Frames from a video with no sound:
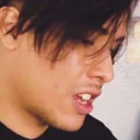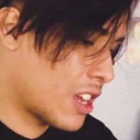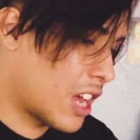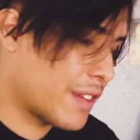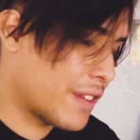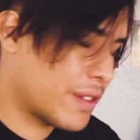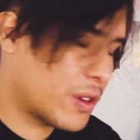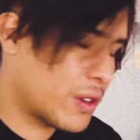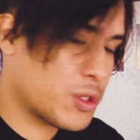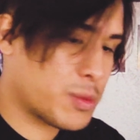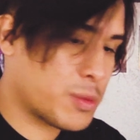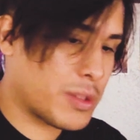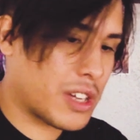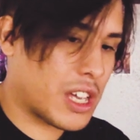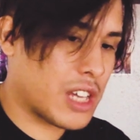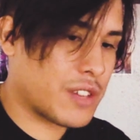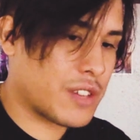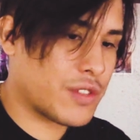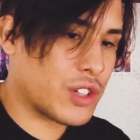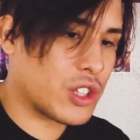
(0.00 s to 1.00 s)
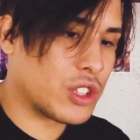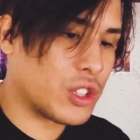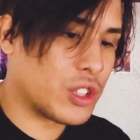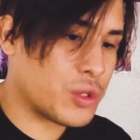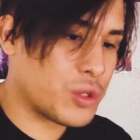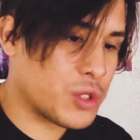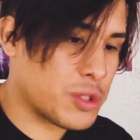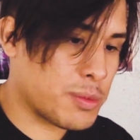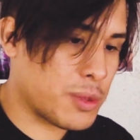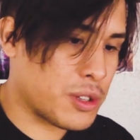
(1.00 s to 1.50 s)
I've always been kind of a
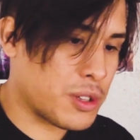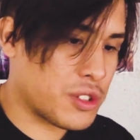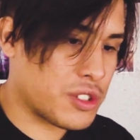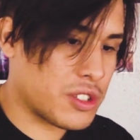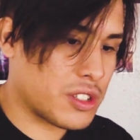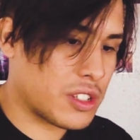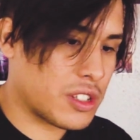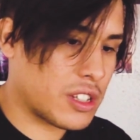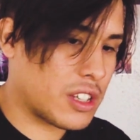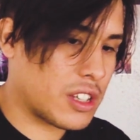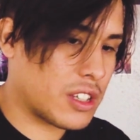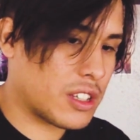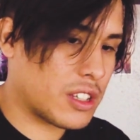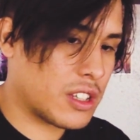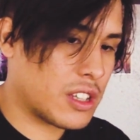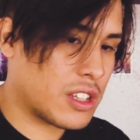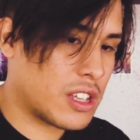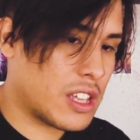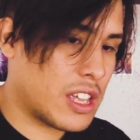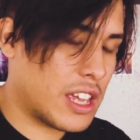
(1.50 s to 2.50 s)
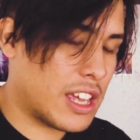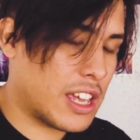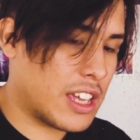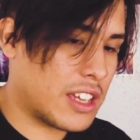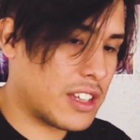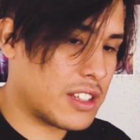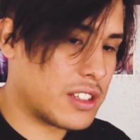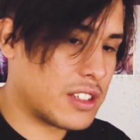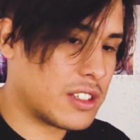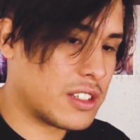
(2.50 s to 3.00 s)
closed person,
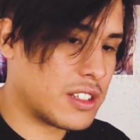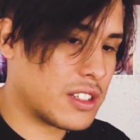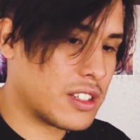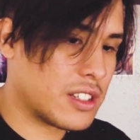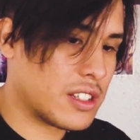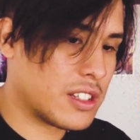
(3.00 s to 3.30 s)
and